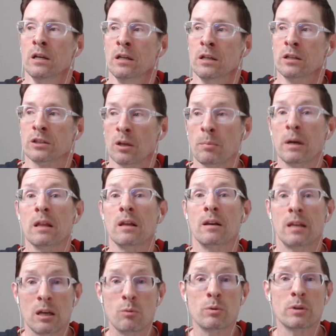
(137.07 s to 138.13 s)
somebody that
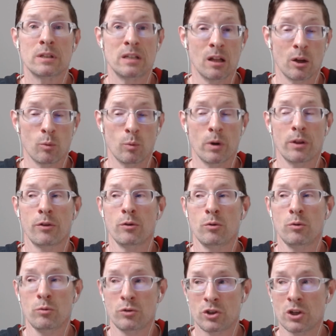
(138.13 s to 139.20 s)
he was dealing with
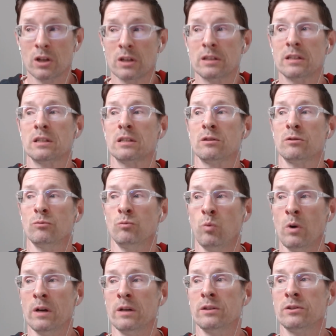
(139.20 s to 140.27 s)
who just
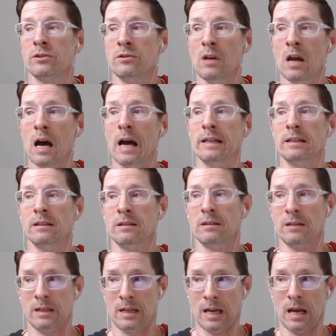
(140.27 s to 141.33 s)
was not
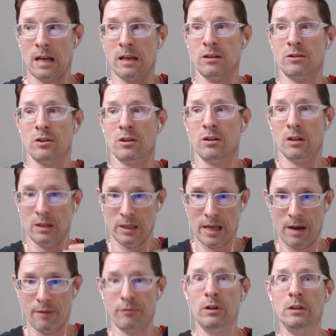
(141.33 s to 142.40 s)
getting to the
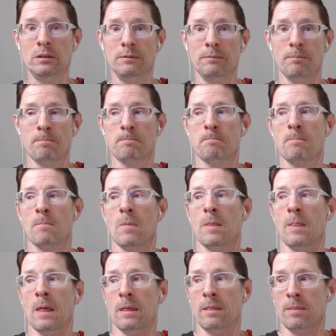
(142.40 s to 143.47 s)
level
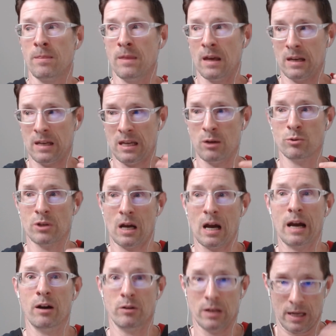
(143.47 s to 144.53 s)
that he was
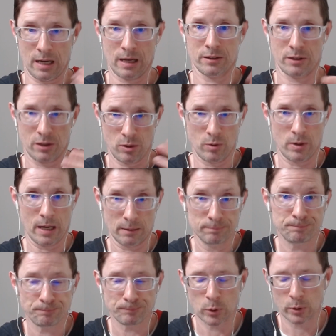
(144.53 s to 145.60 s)
hired to execute at.
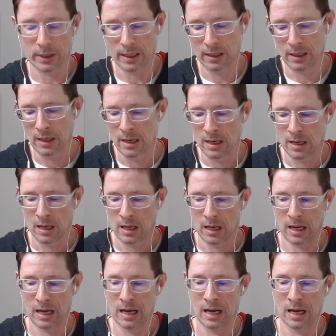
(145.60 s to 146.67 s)
Okay.
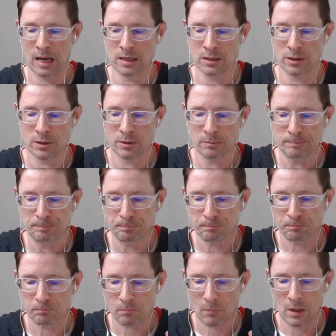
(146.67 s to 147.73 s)
And
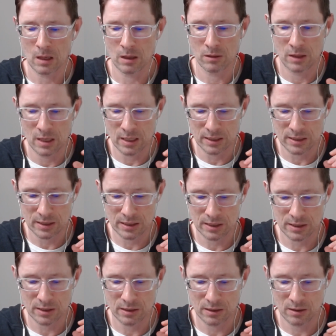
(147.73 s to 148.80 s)
this